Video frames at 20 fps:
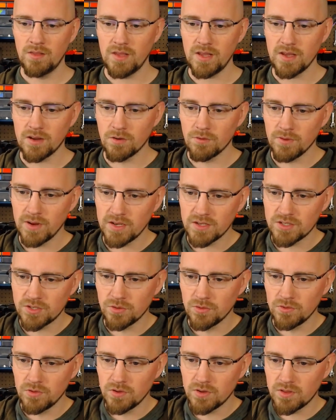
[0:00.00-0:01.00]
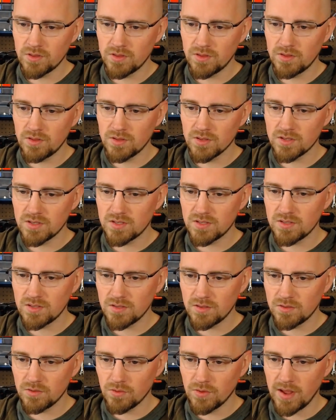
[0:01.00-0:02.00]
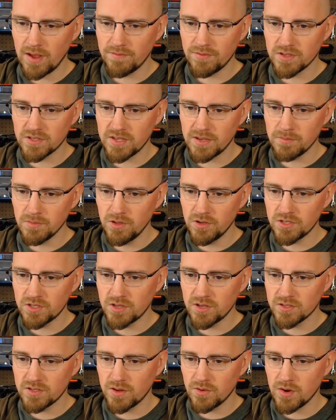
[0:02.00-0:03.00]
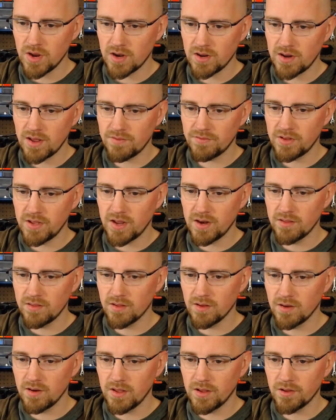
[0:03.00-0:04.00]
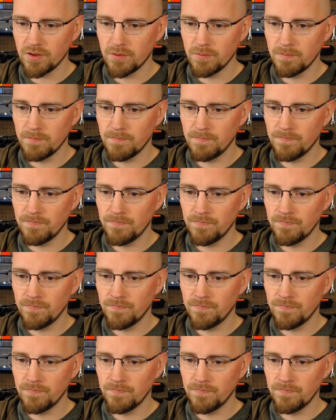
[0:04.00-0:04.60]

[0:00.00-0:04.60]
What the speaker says: inner rings don't have the same looks because they were added after you added the honeycomb.